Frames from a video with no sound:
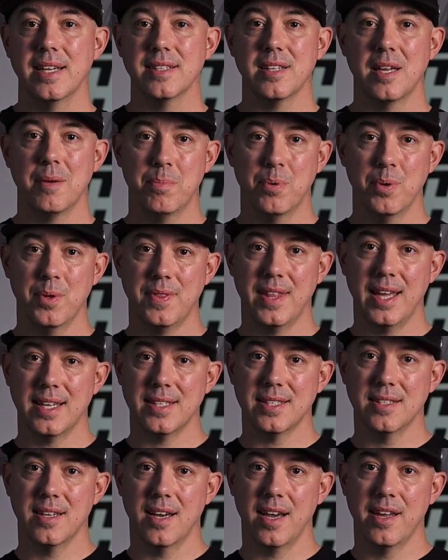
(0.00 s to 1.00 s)
as I put that
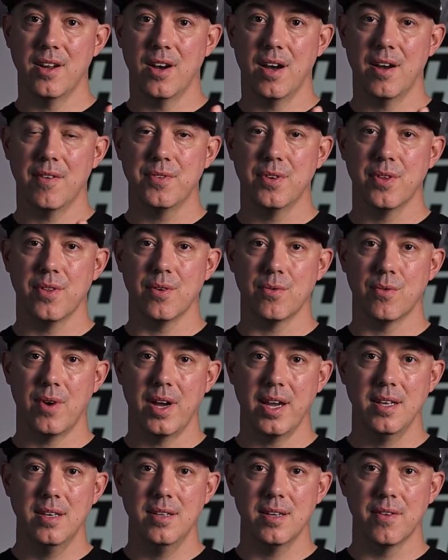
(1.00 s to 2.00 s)
sign off to the
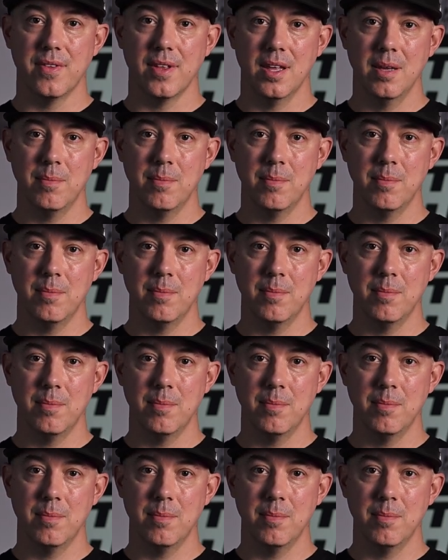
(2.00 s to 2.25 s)
right of the